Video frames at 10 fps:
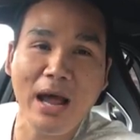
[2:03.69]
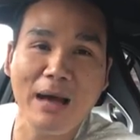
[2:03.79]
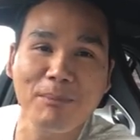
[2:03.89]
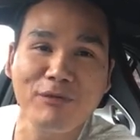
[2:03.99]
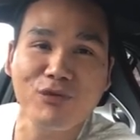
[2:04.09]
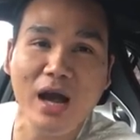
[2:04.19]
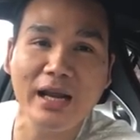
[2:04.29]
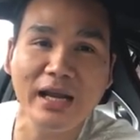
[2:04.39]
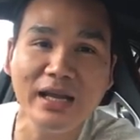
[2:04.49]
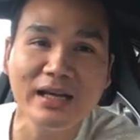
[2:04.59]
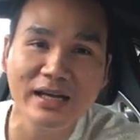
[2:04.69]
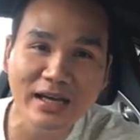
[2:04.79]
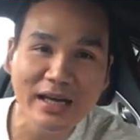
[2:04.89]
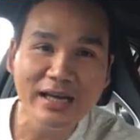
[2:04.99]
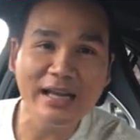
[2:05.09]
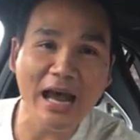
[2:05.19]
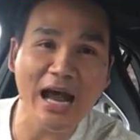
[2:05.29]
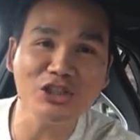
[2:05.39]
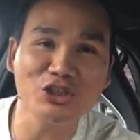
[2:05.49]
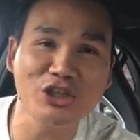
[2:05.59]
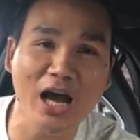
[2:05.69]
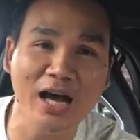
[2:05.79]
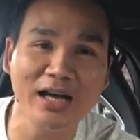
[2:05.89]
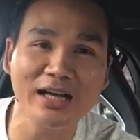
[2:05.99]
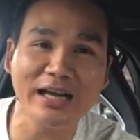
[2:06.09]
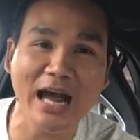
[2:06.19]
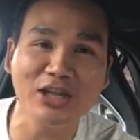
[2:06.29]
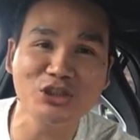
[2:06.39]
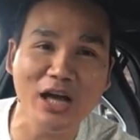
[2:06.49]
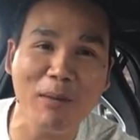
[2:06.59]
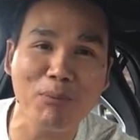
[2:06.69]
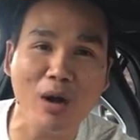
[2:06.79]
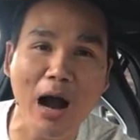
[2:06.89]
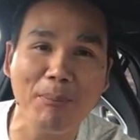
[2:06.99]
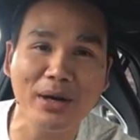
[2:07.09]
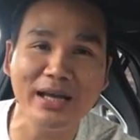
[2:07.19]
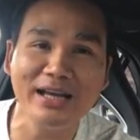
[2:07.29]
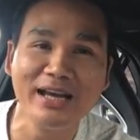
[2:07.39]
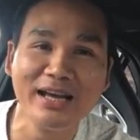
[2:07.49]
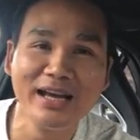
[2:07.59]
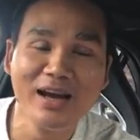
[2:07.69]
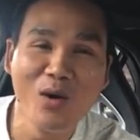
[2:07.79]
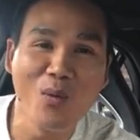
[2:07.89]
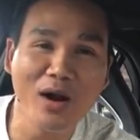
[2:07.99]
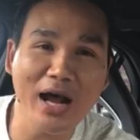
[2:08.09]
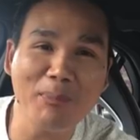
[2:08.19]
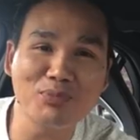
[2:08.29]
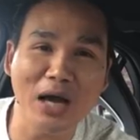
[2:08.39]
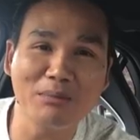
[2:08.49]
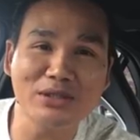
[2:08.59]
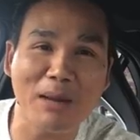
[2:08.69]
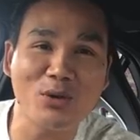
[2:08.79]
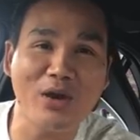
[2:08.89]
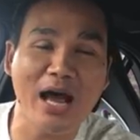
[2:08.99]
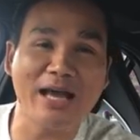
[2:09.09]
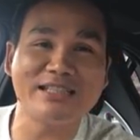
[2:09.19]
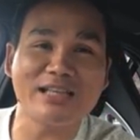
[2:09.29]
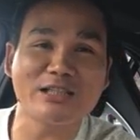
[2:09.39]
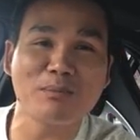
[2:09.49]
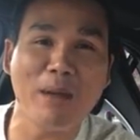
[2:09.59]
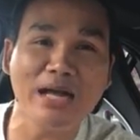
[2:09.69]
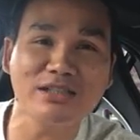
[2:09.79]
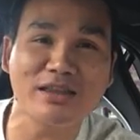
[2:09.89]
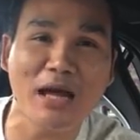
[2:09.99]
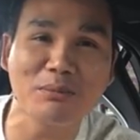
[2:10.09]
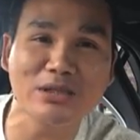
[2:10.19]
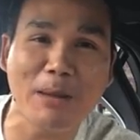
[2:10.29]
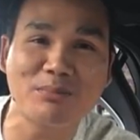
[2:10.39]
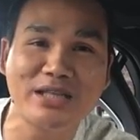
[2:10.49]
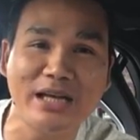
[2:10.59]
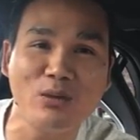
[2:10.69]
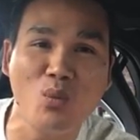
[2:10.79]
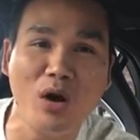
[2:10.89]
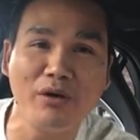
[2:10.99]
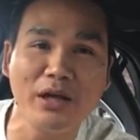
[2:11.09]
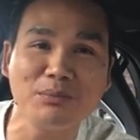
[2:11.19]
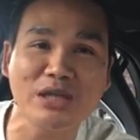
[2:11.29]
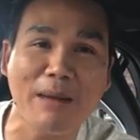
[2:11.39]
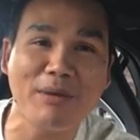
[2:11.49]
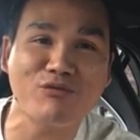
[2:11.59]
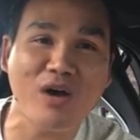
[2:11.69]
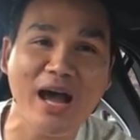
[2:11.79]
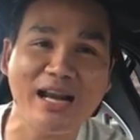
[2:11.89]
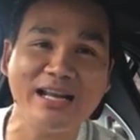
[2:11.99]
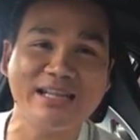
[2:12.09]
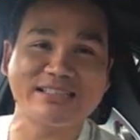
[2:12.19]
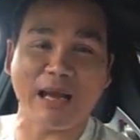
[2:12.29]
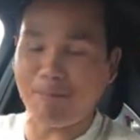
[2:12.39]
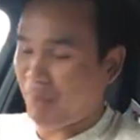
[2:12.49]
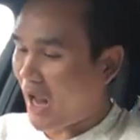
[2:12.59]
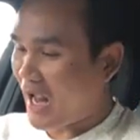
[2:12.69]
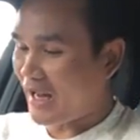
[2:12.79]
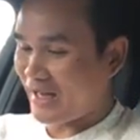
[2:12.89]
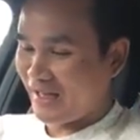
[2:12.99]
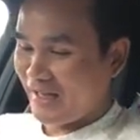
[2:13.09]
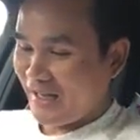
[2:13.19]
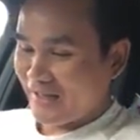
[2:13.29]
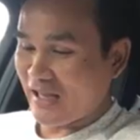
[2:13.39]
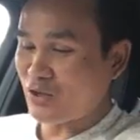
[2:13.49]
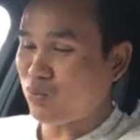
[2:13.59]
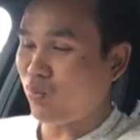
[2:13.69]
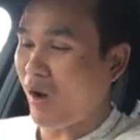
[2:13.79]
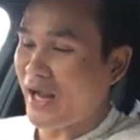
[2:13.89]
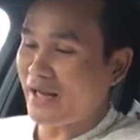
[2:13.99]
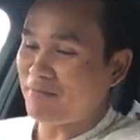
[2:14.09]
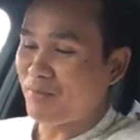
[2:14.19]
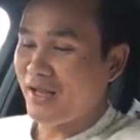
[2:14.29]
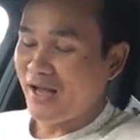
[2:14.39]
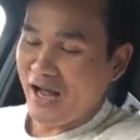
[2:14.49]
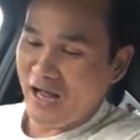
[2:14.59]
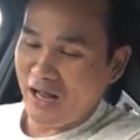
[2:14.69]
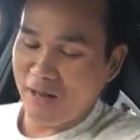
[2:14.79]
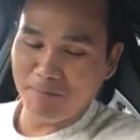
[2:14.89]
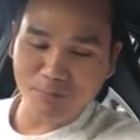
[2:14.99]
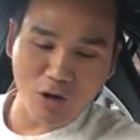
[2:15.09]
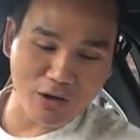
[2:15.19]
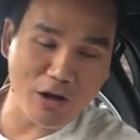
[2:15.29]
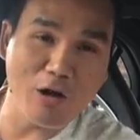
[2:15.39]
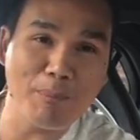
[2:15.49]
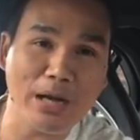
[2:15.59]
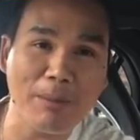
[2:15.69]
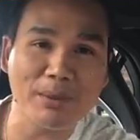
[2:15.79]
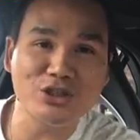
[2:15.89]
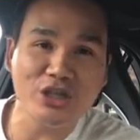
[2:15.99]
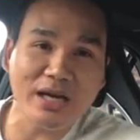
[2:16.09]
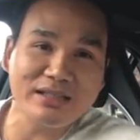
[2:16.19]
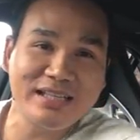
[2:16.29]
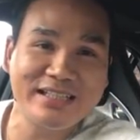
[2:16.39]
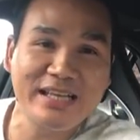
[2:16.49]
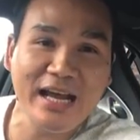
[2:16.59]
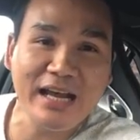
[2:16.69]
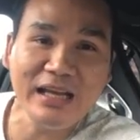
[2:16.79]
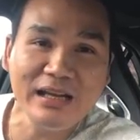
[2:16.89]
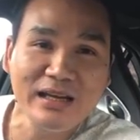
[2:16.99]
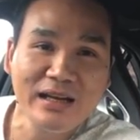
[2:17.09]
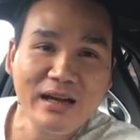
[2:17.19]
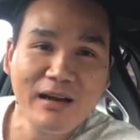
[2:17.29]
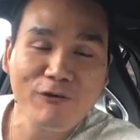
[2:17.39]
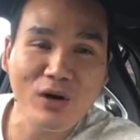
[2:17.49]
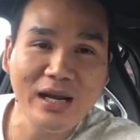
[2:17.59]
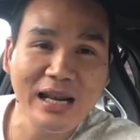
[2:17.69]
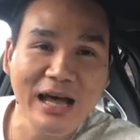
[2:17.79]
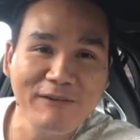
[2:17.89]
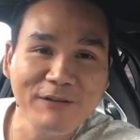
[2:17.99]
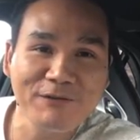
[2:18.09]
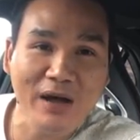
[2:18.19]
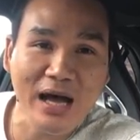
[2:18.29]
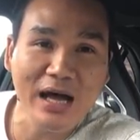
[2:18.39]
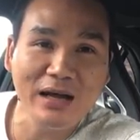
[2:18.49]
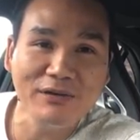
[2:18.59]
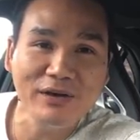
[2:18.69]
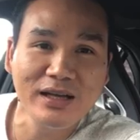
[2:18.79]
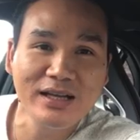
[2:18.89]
Happy Friday. Cash Shung Property, what up? Thumbs up, you guys. Smash the thumbs up. Dean Williams, happy Friday. Let's get paid. That's right. Gonna go pick up a check today for 11.5.